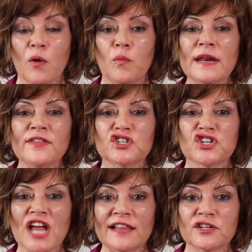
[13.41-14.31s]
One of the
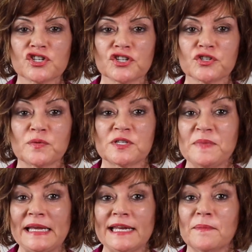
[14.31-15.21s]
challenges with
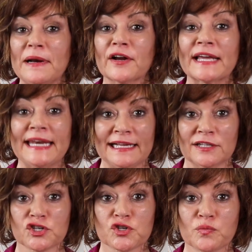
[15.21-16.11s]
speaking American
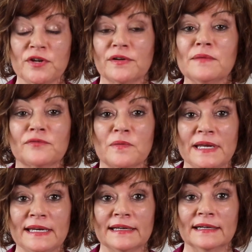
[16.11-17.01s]
English when you come from
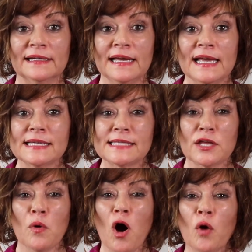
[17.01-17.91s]
India is that
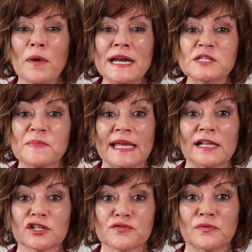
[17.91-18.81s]
you already speak
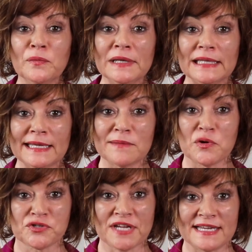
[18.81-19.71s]
English fluently in
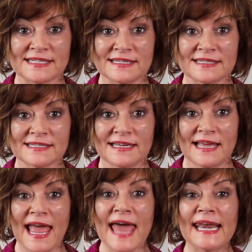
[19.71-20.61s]
most cases,
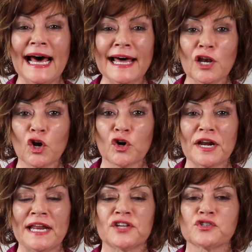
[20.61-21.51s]
and
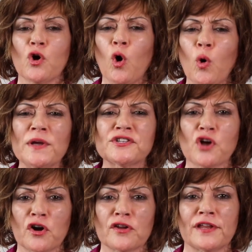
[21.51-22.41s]
unlearning is always
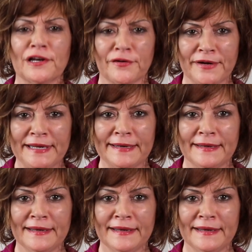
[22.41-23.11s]
harder than learning.